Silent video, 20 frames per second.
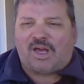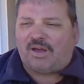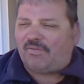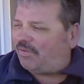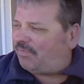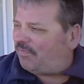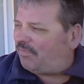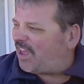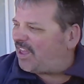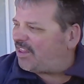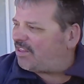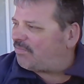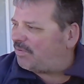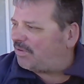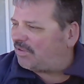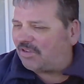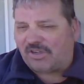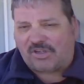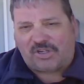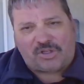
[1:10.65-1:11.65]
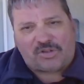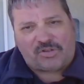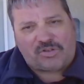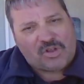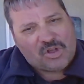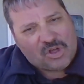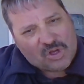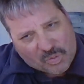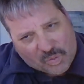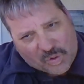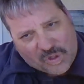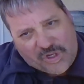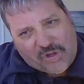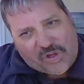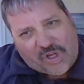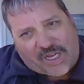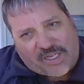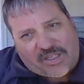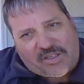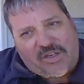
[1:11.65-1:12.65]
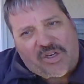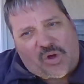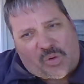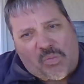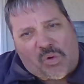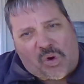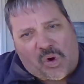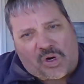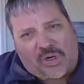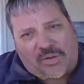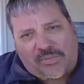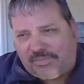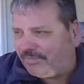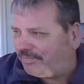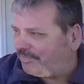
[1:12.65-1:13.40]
of advanced materials. Would you like to know more?